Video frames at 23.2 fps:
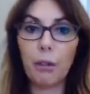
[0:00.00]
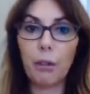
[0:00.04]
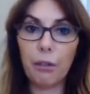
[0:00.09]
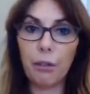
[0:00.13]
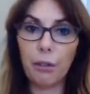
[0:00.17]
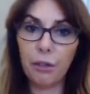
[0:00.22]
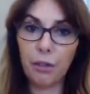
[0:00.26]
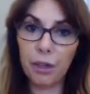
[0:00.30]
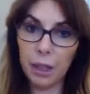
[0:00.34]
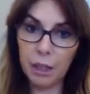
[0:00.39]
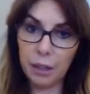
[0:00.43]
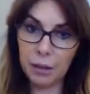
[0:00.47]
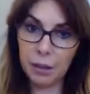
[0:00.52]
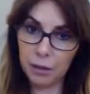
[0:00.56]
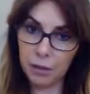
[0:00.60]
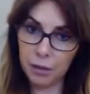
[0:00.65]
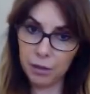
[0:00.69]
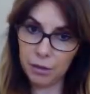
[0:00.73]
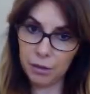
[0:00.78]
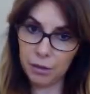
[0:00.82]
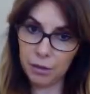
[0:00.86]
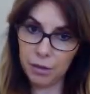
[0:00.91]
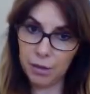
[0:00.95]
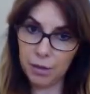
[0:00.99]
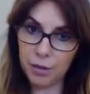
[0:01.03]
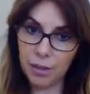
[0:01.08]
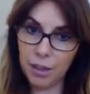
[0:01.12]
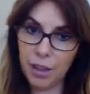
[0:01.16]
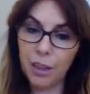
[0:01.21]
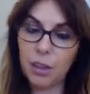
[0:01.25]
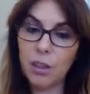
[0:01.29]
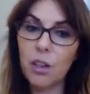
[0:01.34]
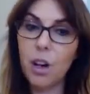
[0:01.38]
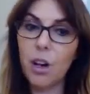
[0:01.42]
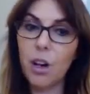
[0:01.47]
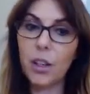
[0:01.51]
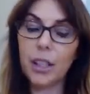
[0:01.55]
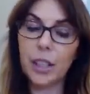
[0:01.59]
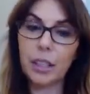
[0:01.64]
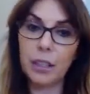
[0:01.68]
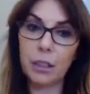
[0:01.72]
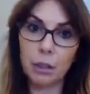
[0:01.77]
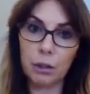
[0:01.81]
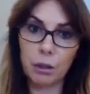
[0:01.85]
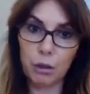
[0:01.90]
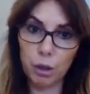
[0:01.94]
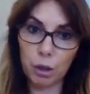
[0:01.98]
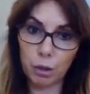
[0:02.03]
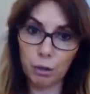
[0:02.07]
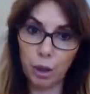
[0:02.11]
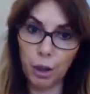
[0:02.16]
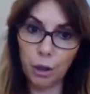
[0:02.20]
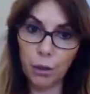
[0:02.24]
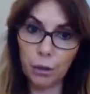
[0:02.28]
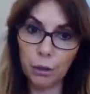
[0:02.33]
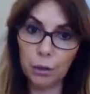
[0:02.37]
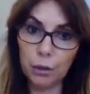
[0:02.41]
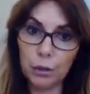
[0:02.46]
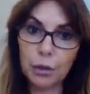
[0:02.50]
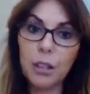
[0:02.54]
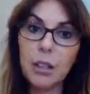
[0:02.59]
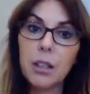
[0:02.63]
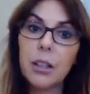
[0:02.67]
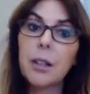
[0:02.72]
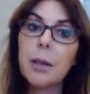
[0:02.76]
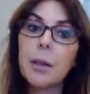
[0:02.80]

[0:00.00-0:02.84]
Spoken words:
feels they're not in control